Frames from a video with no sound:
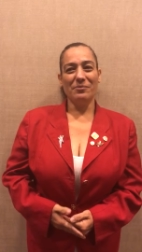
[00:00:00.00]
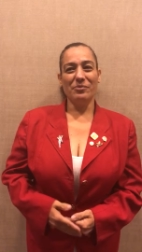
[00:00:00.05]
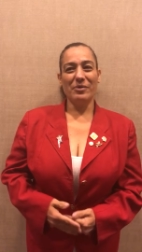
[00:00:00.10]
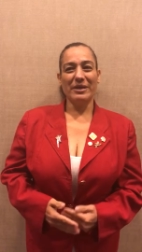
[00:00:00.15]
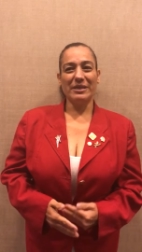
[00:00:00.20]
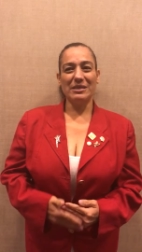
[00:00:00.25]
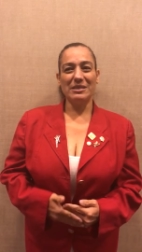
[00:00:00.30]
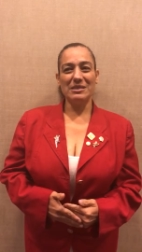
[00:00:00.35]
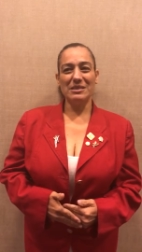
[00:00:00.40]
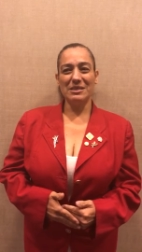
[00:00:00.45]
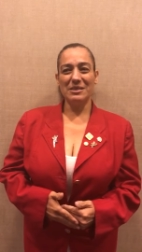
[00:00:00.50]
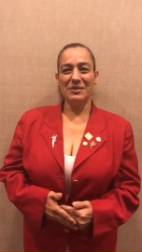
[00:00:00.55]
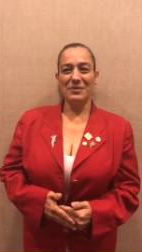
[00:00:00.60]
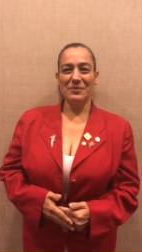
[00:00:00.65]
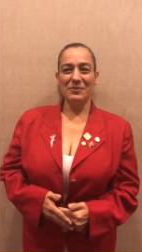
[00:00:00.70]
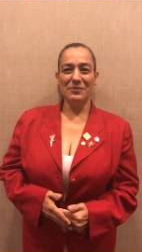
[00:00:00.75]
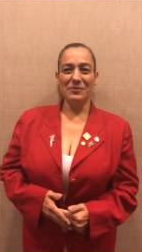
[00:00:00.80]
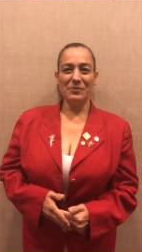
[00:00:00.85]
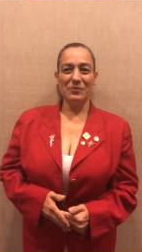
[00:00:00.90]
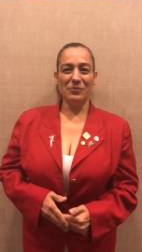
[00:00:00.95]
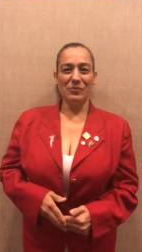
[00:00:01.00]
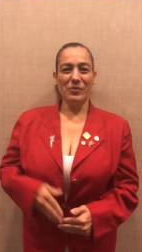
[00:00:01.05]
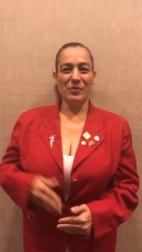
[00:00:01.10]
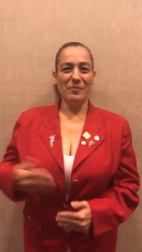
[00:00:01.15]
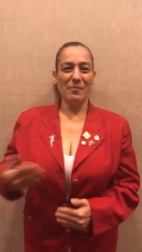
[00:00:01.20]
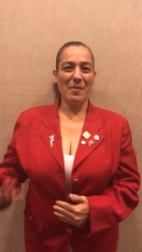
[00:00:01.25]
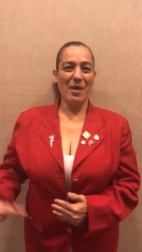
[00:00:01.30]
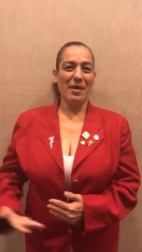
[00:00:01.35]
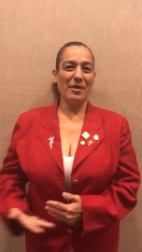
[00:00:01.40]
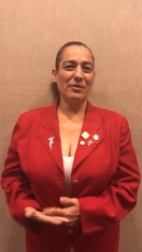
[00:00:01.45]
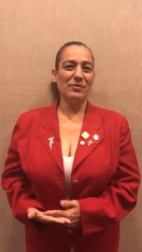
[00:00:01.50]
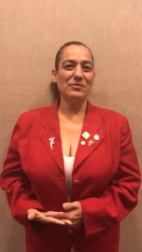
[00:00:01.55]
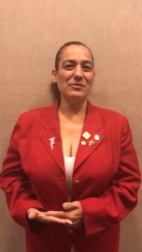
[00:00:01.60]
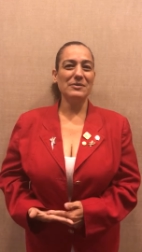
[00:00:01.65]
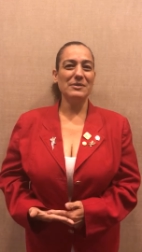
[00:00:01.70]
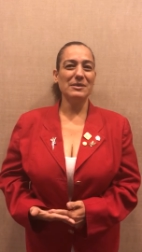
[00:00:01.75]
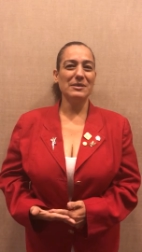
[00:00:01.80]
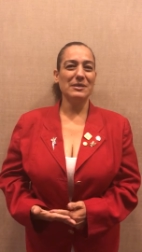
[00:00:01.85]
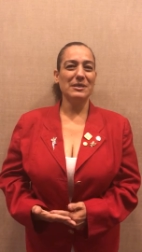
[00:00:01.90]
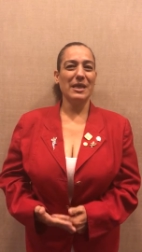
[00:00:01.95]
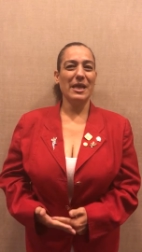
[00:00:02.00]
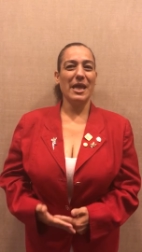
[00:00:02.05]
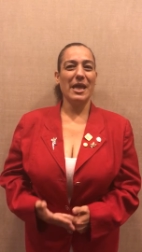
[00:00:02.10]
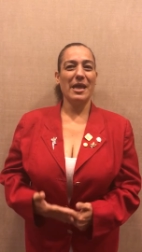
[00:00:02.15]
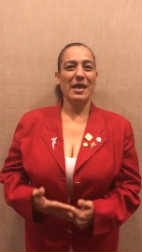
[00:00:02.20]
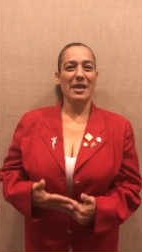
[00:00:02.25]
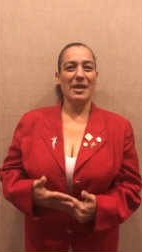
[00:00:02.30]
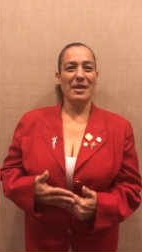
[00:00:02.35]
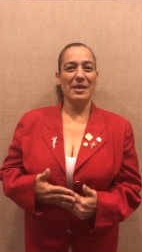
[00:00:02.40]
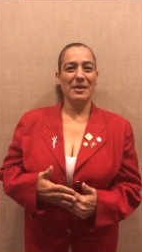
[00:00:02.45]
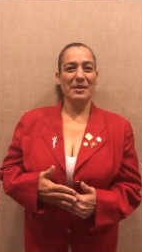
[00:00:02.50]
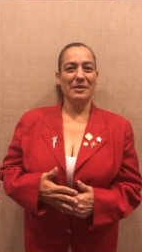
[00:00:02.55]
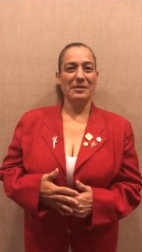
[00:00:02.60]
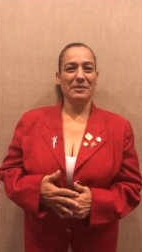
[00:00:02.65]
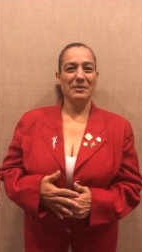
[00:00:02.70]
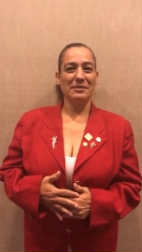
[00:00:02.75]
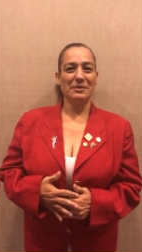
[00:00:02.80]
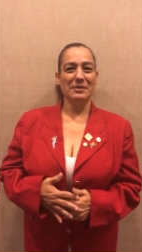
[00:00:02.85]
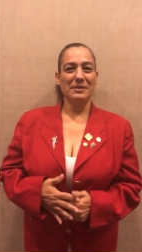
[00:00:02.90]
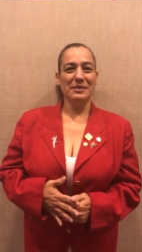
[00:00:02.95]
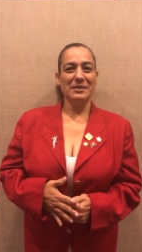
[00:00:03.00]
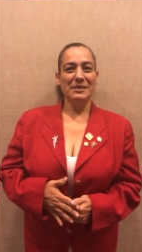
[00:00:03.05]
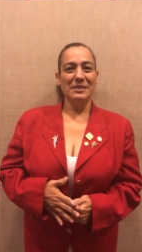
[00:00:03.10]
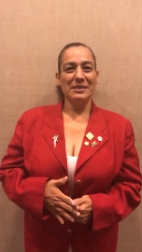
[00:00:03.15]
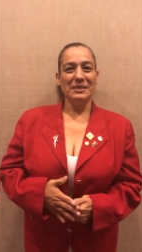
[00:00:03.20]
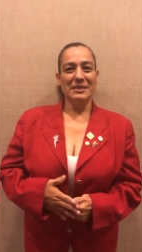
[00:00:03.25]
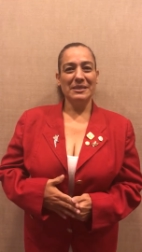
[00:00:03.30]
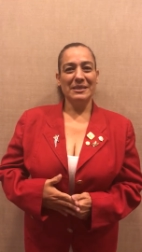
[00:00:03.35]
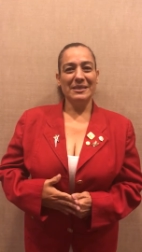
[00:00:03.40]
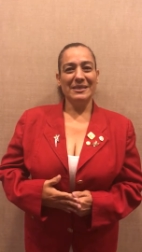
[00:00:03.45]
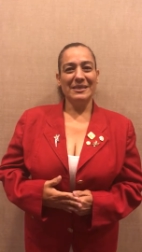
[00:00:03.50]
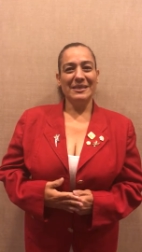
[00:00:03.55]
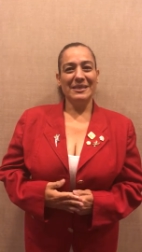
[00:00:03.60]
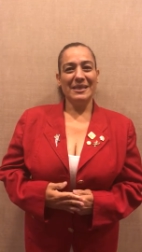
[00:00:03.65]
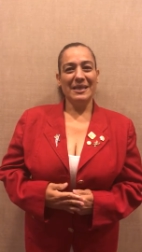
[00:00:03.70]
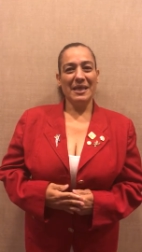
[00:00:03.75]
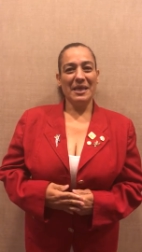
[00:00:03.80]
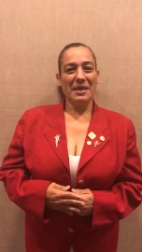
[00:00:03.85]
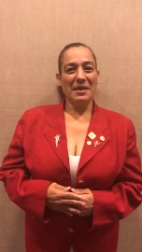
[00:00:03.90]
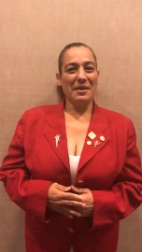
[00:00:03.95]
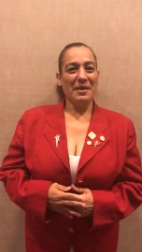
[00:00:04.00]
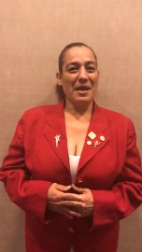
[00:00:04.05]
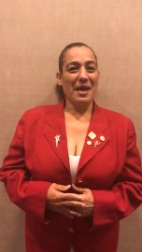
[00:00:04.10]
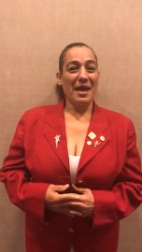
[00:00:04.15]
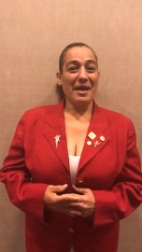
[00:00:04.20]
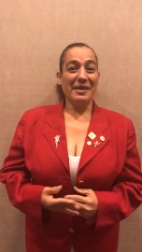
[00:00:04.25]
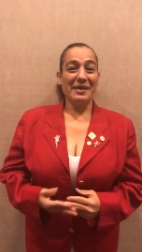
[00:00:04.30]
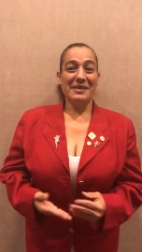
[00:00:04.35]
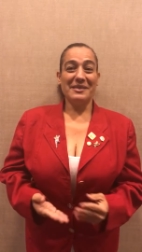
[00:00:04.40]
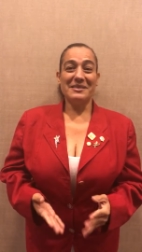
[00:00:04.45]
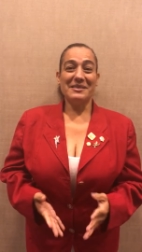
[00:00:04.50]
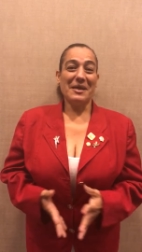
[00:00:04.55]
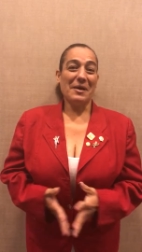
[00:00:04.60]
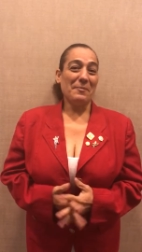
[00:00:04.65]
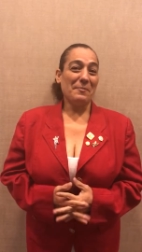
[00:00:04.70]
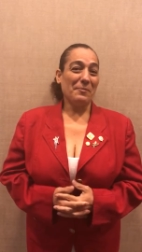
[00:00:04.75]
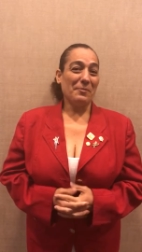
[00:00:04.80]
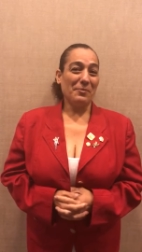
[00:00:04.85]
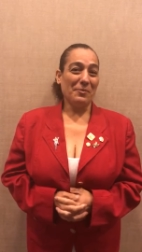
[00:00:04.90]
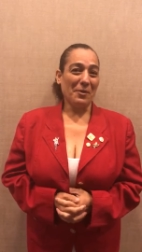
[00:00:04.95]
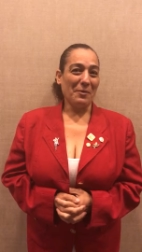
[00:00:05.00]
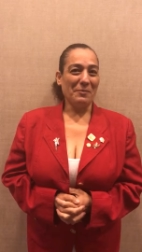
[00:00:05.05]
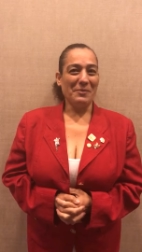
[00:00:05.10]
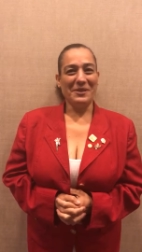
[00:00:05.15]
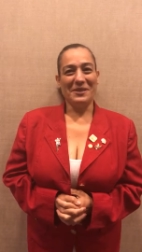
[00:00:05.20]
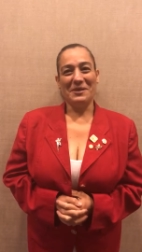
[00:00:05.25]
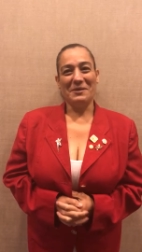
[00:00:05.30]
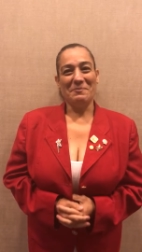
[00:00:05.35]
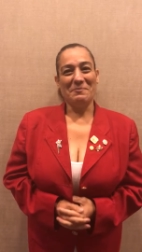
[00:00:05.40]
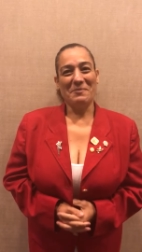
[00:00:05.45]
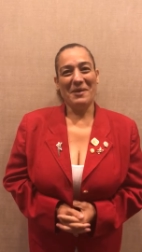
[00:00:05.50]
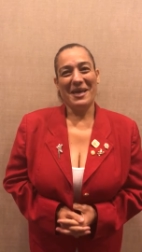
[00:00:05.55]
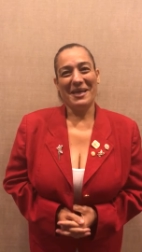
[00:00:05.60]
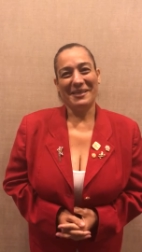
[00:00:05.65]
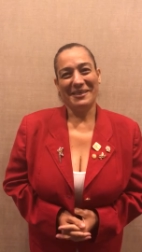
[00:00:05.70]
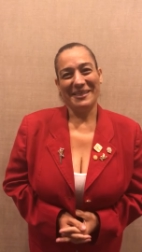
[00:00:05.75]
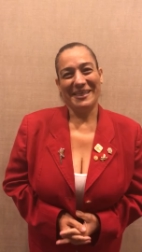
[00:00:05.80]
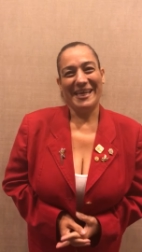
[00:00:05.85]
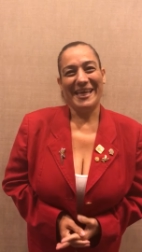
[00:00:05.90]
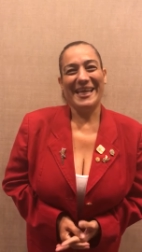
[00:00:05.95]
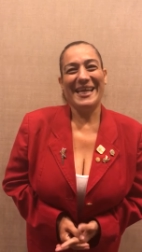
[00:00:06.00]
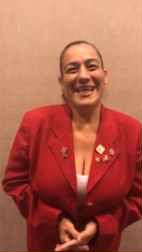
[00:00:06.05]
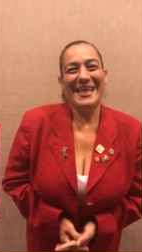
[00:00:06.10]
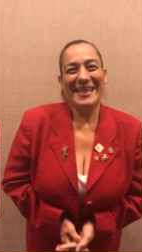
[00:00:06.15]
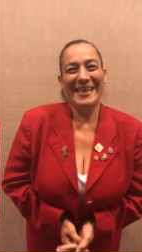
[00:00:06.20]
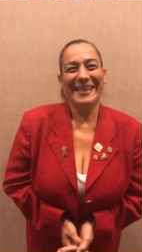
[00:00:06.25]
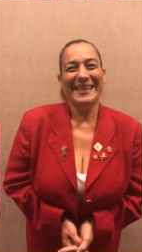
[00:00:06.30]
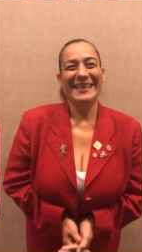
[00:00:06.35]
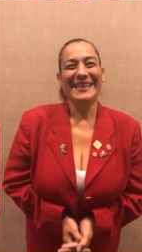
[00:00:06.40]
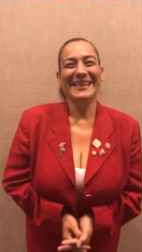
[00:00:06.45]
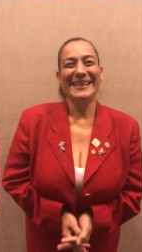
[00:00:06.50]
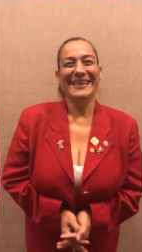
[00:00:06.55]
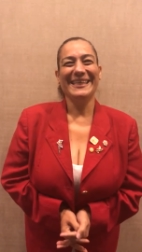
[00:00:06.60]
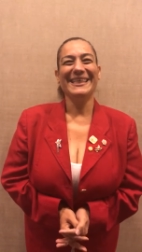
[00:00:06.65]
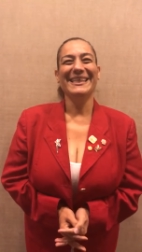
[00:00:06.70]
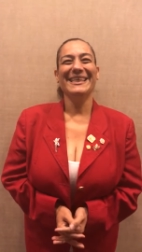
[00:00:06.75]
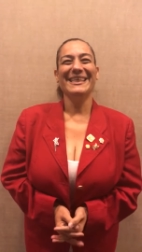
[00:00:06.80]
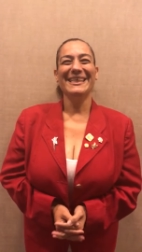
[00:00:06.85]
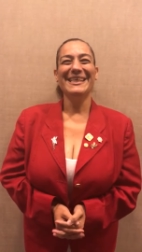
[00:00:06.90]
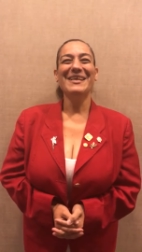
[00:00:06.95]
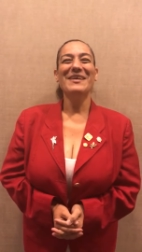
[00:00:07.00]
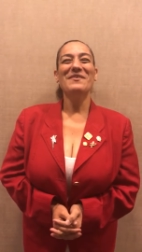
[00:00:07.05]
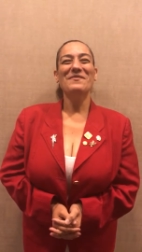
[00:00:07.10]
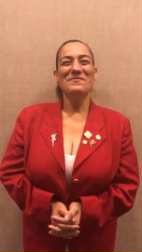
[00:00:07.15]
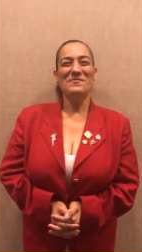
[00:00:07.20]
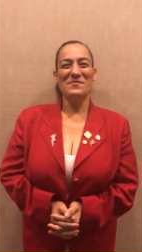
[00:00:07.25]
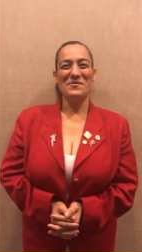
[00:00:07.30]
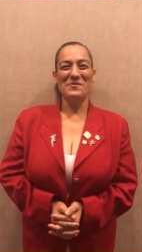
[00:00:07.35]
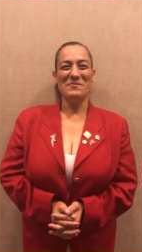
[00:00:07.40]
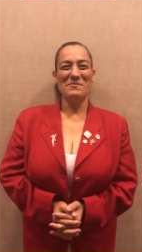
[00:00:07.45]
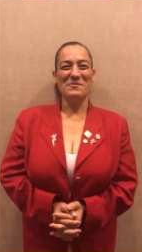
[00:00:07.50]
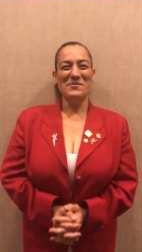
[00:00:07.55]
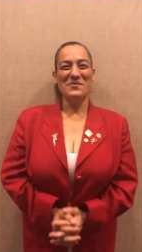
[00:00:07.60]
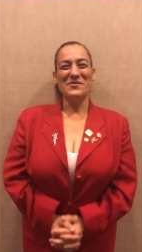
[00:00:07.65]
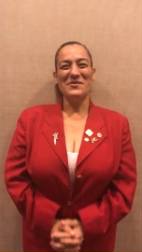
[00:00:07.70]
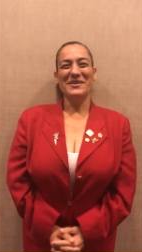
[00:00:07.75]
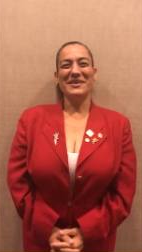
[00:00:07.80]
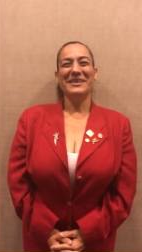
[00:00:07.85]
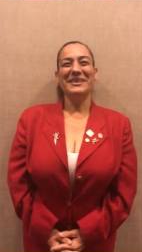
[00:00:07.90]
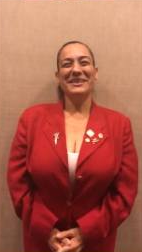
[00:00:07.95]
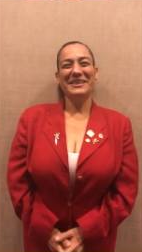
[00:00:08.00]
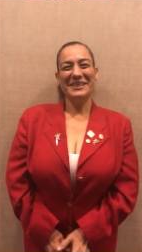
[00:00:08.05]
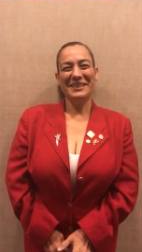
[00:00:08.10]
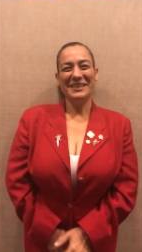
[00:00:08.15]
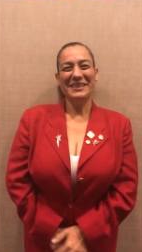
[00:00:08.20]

practicing with models, and I guess I'll probably come back again. Okay. For more.